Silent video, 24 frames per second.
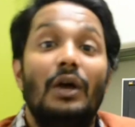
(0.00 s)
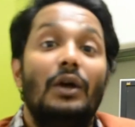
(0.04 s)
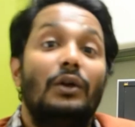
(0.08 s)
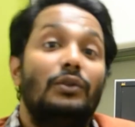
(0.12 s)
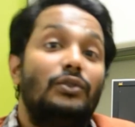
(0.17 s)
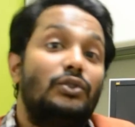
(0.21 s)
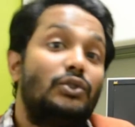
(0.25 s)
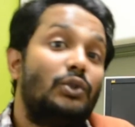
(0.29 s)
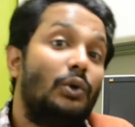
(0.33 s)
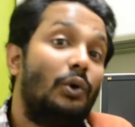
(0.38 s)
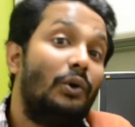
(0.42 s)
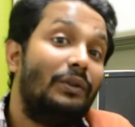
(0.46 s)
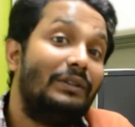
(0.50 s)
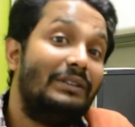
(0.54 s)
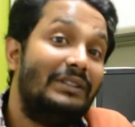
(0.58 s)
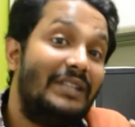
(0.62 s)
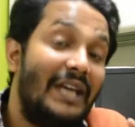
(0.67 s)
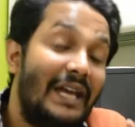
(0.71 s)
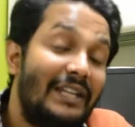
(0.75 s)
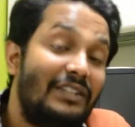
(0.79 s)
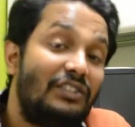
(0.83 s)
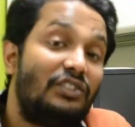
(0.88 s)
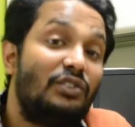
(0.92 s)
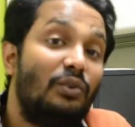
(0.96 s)
So
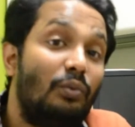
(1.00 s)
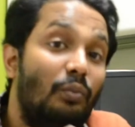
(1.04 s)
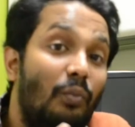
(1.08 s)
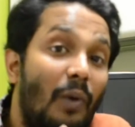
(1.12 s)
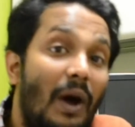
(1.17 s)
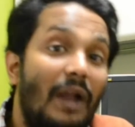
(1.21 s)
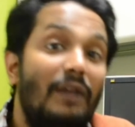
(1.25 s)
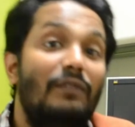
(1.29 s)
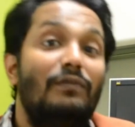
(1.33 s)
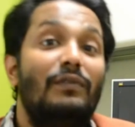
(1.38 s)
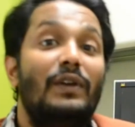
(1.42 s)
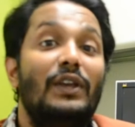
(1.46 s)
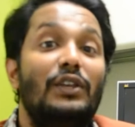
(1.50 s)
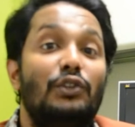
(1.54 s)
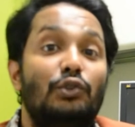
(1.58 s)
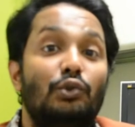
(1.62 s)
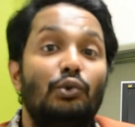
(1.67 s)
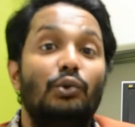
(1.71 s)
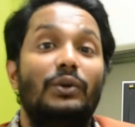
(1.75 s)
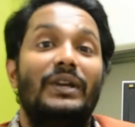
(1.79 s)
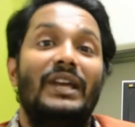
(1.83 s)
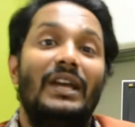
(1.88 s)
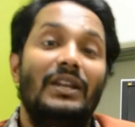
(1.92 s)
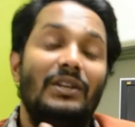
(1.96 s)
that's one way
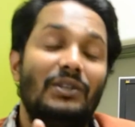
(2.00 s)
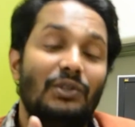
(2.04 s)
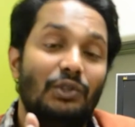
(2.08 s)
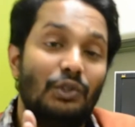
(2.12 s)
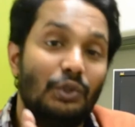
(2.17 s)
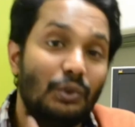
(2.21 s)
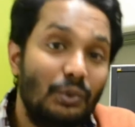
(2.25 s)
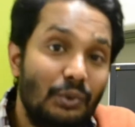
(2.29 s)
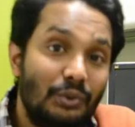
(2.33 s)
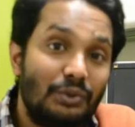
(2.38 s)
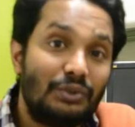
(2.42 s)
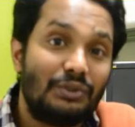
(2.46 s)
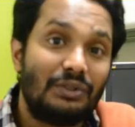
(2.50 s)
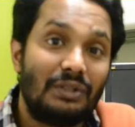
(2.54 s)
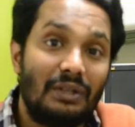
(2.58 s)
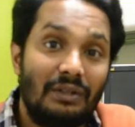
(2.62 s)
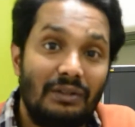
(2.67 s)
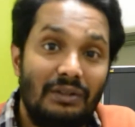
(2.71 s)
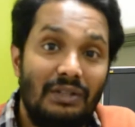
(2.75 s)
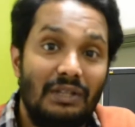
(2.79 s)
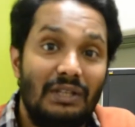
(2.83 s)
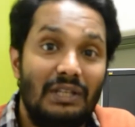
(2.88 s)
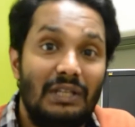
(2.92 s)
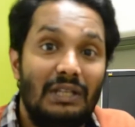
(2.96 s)
you can use
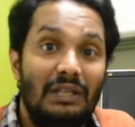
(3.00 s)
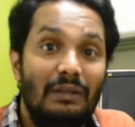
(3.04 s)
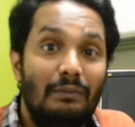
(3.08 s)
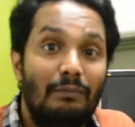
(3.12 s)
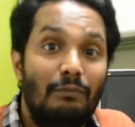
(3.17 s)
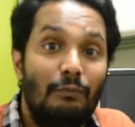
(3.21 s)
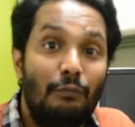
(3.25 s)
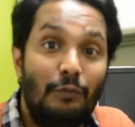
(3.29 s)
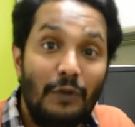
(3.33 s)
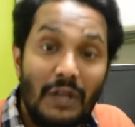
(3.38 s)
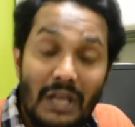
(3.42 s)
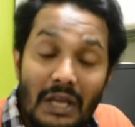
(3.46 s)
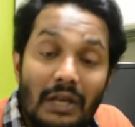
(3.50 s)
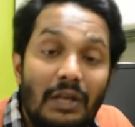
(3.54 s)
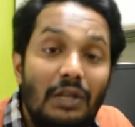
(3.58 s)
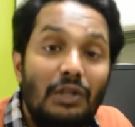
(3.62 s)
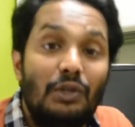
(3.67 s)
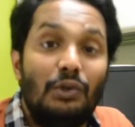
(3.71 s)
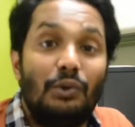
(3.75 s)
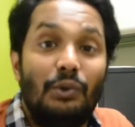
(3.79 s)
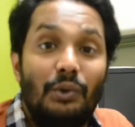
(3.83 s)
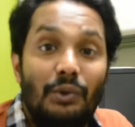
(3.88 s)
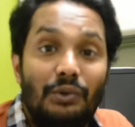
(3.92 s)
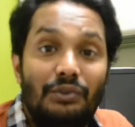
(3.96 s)
the
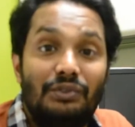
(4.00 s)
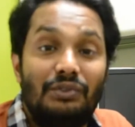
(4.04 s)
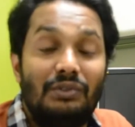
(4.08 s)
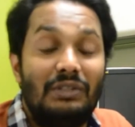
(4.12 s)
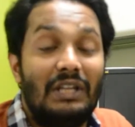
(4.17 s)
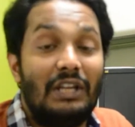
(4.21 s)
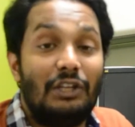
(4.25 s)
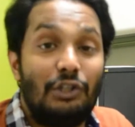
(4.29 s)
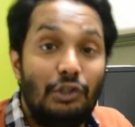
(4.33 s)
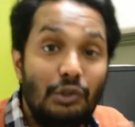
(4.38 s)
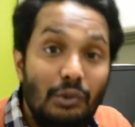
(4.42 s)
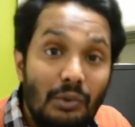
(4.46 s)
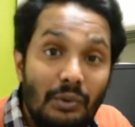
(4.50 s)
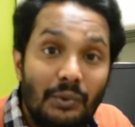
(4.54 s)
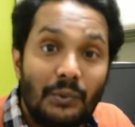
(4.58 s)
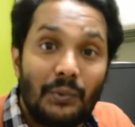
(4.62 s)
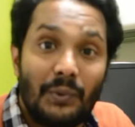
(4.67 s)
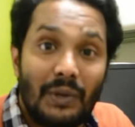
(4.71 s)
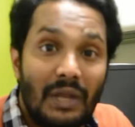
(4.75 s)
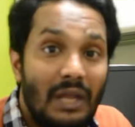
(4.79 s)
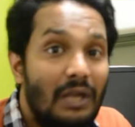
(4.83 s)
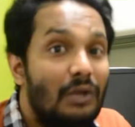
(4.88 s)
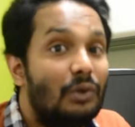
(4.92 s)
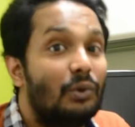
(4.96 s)
videos that you
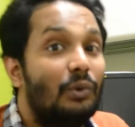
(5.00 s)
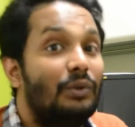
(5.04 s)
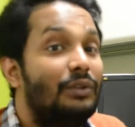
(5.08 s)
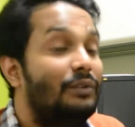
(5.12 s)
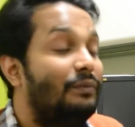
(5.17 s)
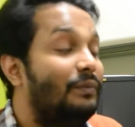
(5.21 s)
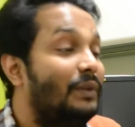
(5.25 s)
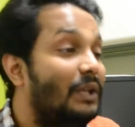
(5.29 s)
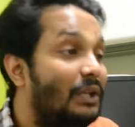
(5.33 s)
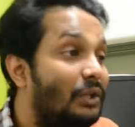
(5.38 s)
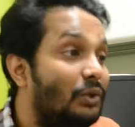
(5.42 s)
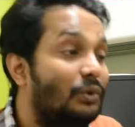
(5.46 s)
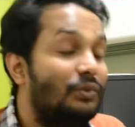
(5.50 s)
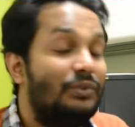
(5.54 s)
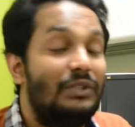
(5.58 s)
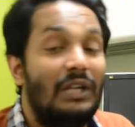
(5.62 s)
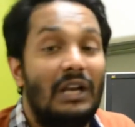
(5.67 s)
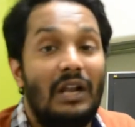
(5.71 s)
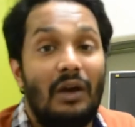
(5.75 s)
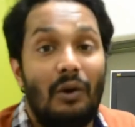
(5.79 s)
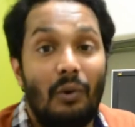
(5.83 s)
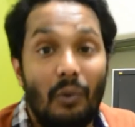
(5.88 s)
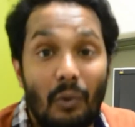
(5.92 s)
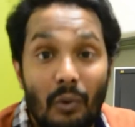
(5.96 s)
create or the videos
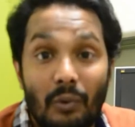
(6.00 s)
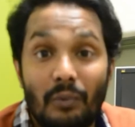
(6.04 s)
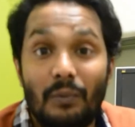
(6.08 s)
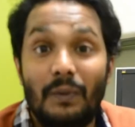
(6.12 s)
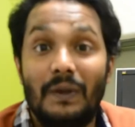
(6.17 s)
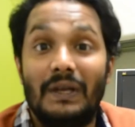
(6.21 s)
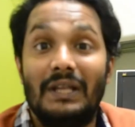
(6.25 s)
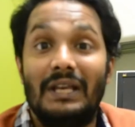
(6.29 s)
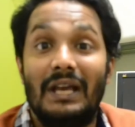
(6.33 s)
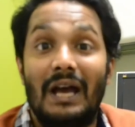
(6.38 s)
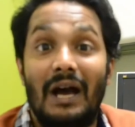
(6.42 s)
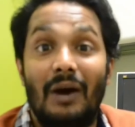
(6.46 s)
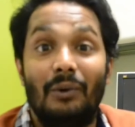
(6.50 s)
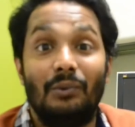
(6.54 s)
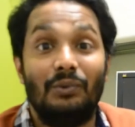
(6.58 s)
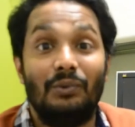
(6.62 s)
that are already out